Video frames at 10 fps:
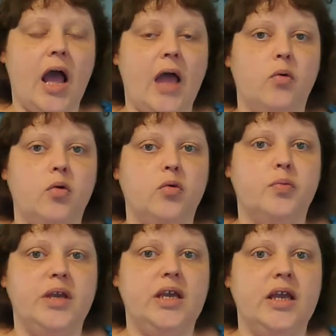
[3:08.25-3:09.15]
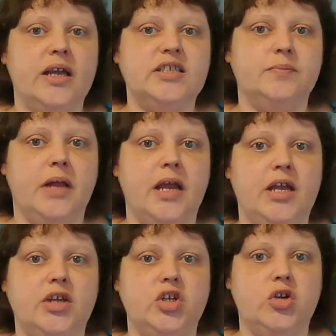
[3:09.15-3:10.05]
I will be
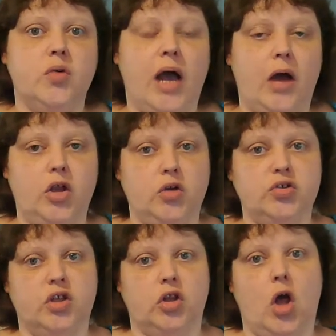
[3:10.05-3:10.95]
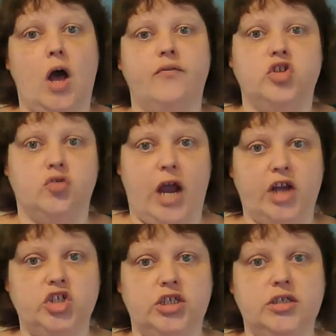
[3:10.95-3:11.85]
explaining to you how to use the law of
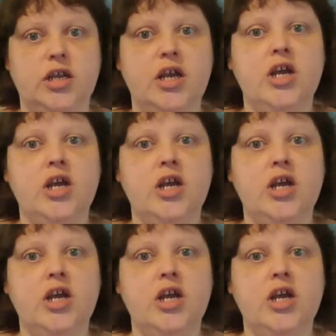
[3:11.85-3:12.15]
attraction